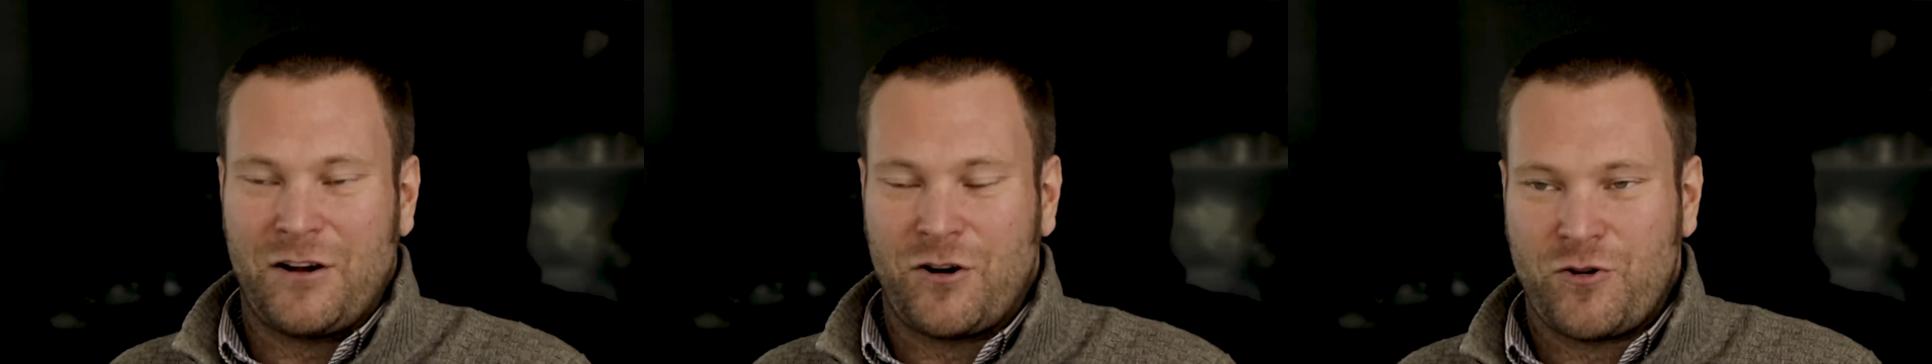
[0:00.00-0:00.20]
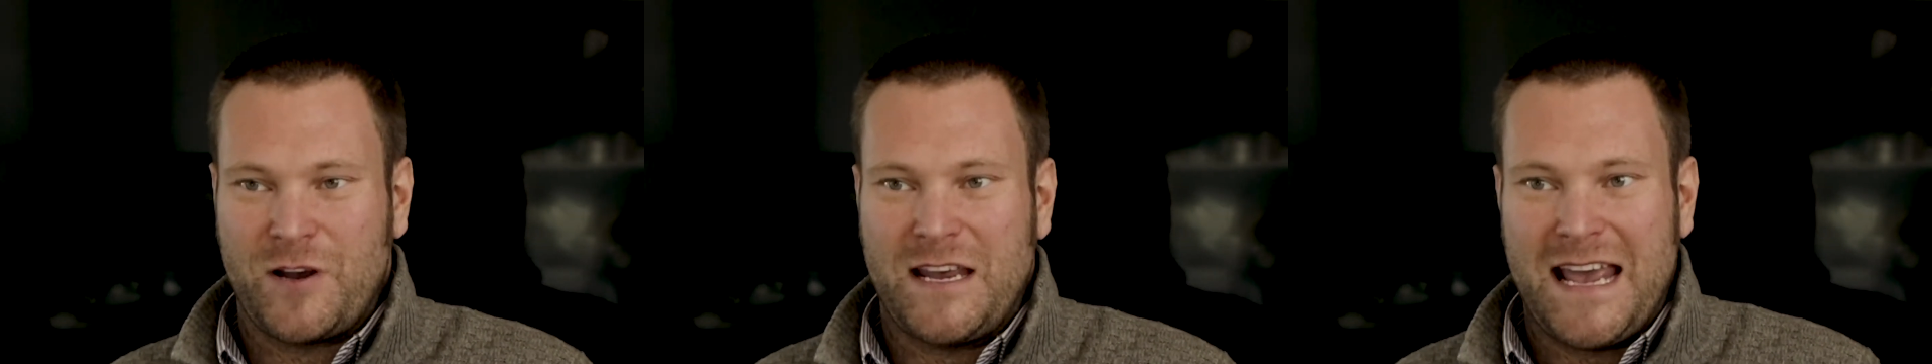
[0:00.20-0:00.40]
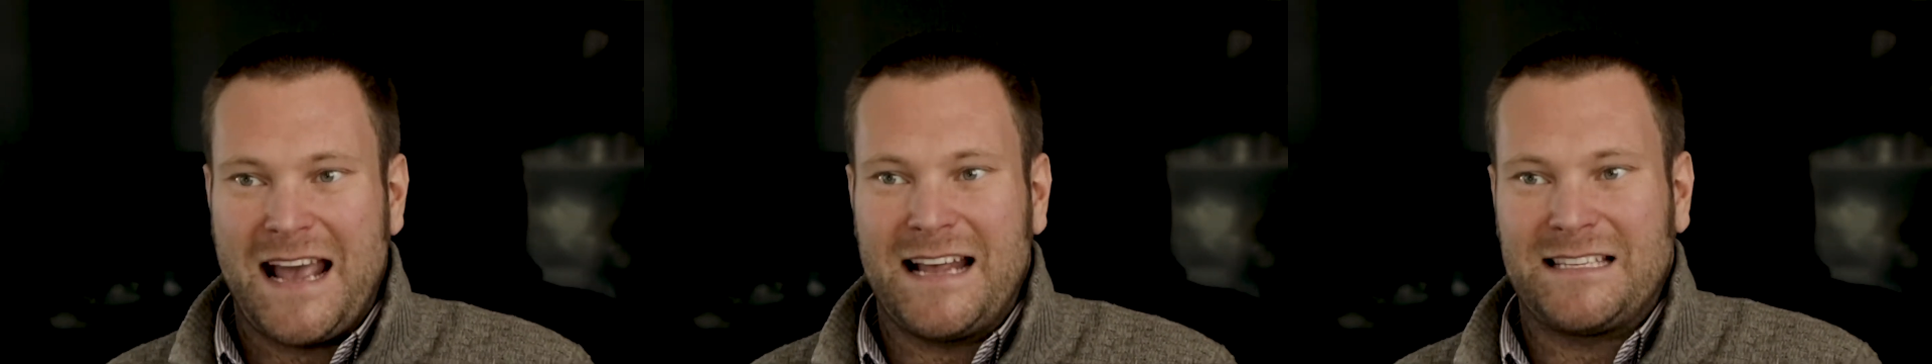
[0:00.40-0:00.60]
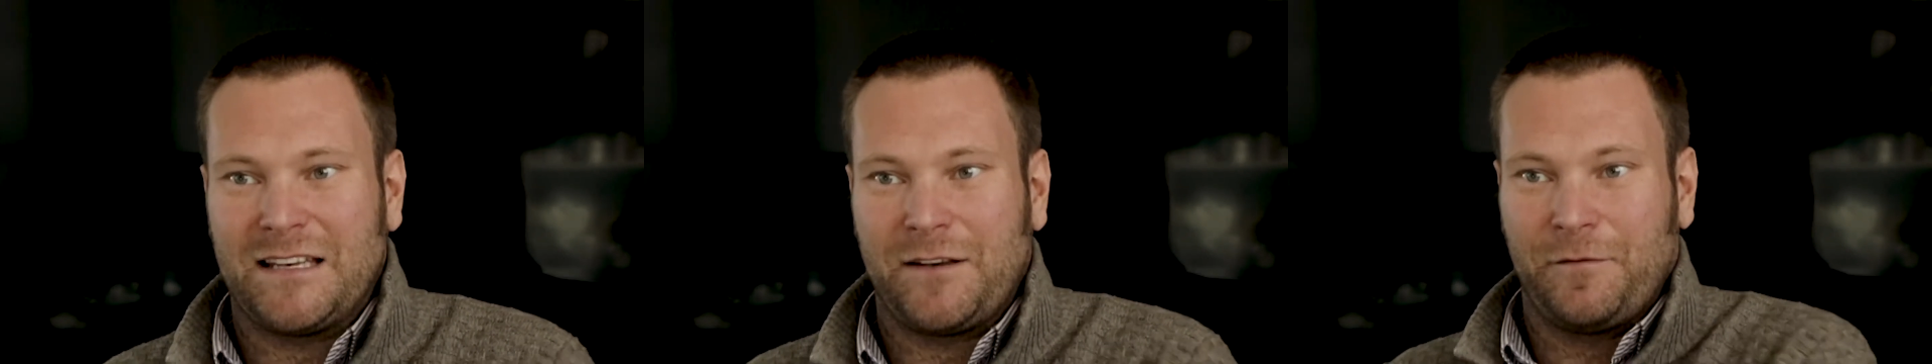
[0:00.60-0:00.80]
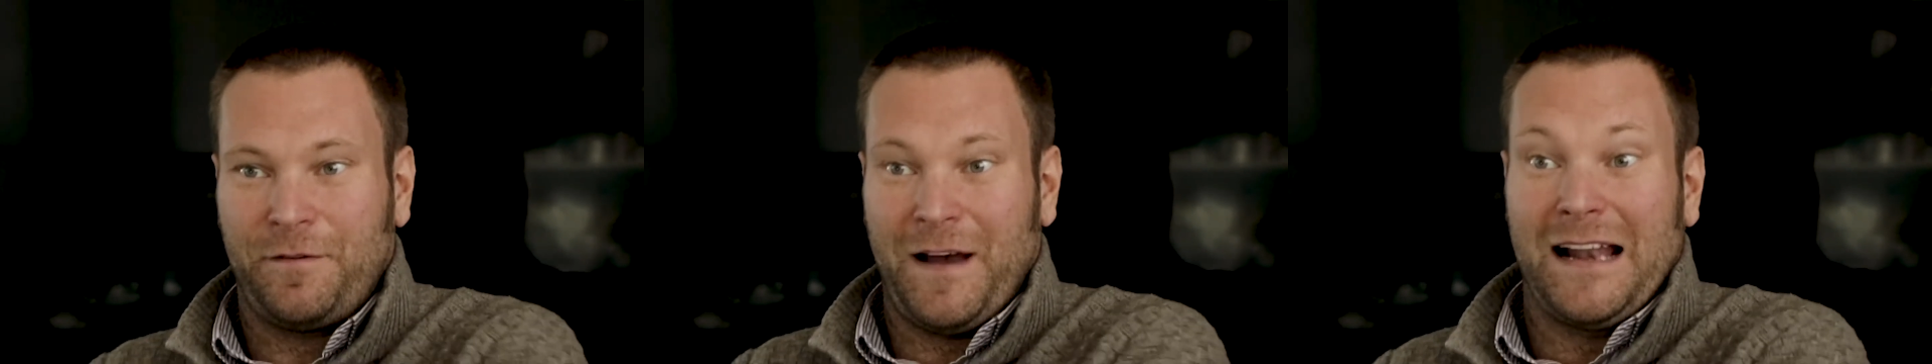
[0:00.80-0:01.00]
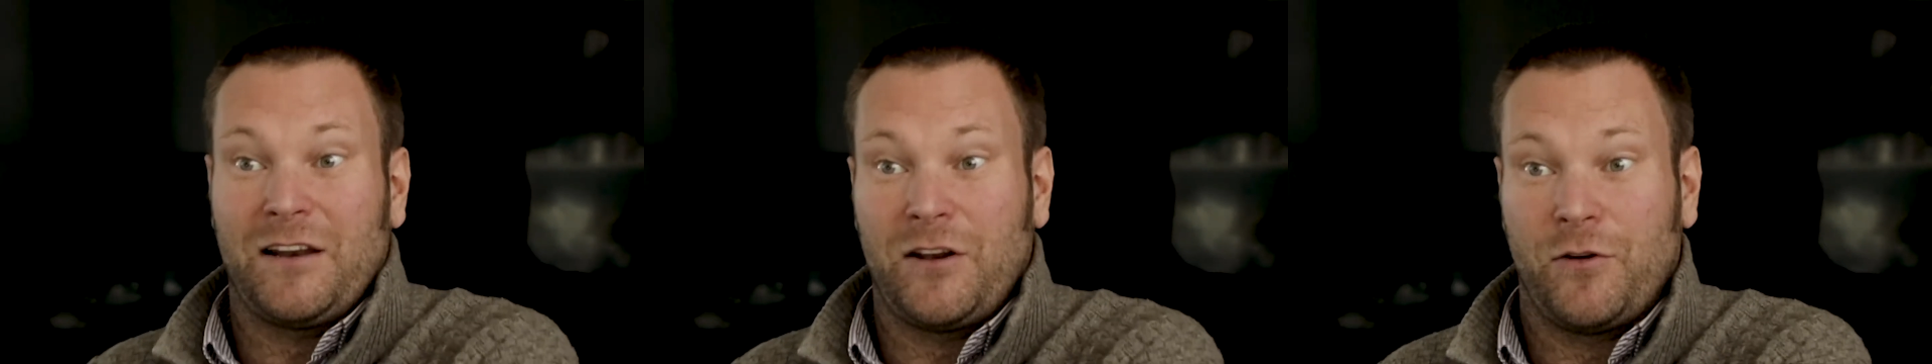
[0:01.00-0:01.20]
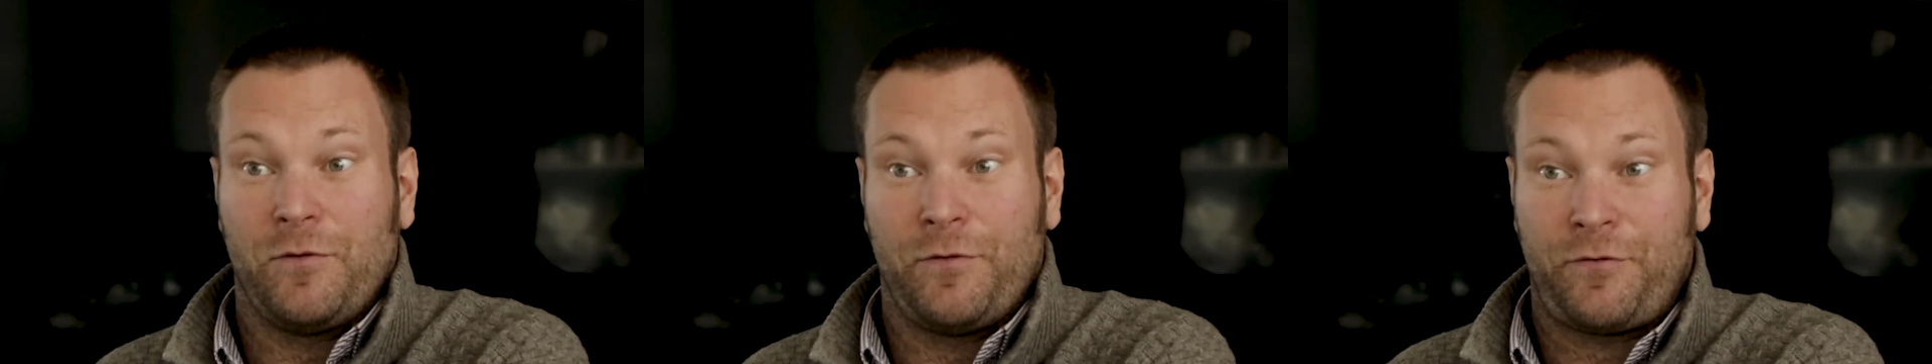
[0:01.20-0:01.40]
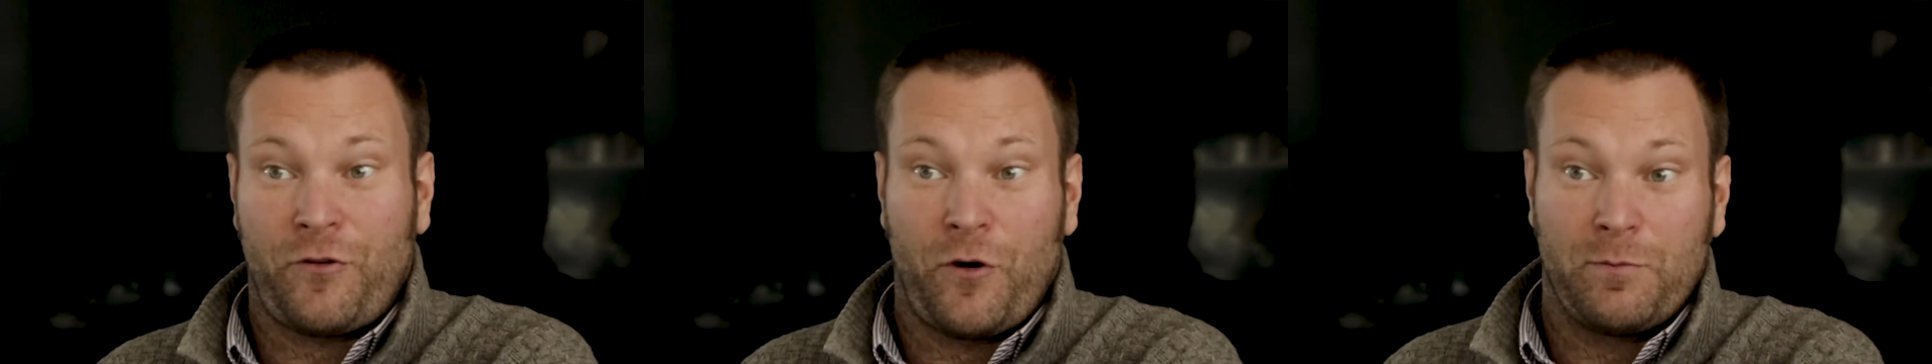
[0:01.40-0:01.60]
creating value
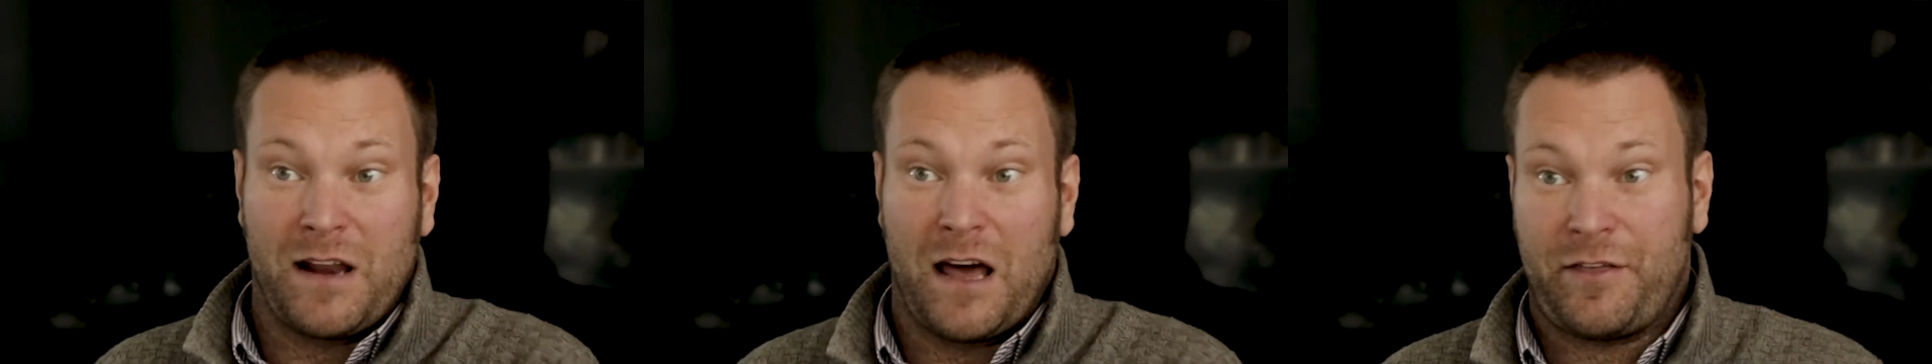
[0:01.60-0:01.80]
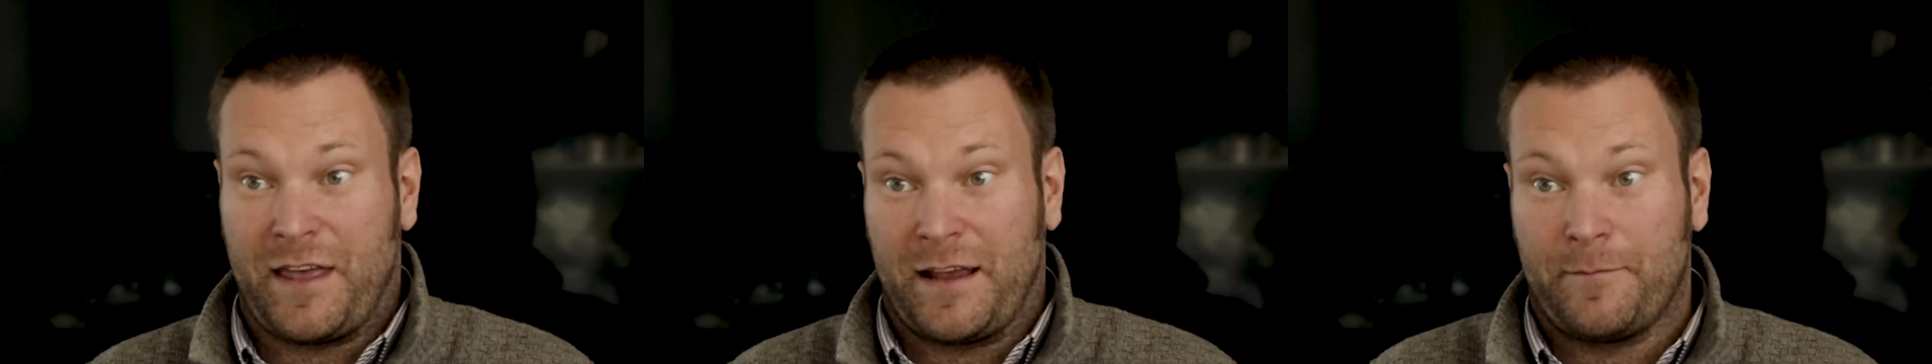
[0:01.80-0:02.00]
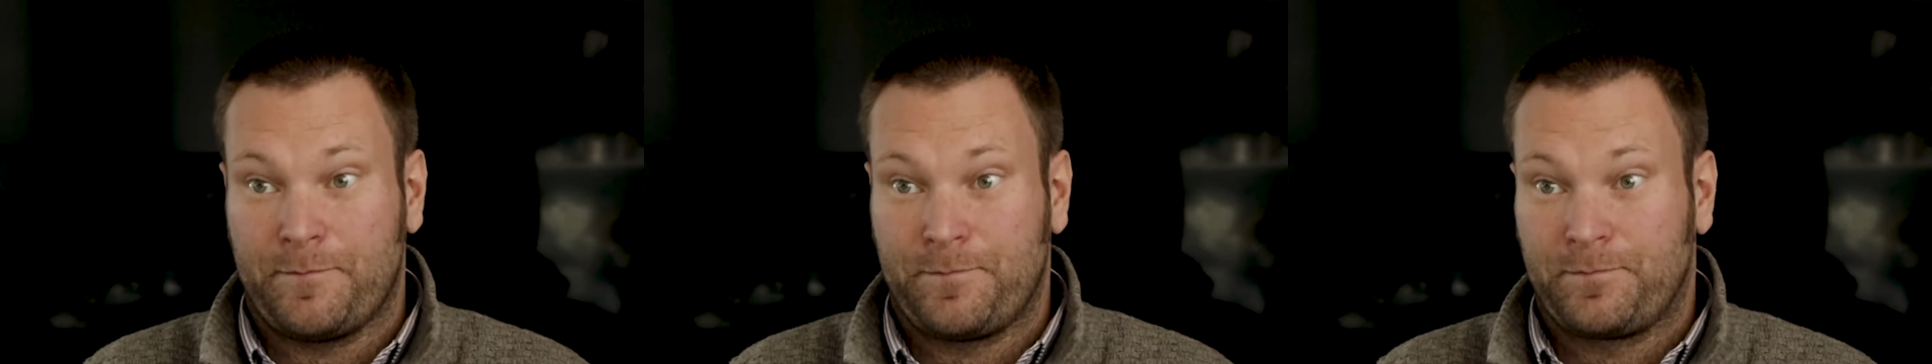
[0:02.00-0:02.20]
from nothing.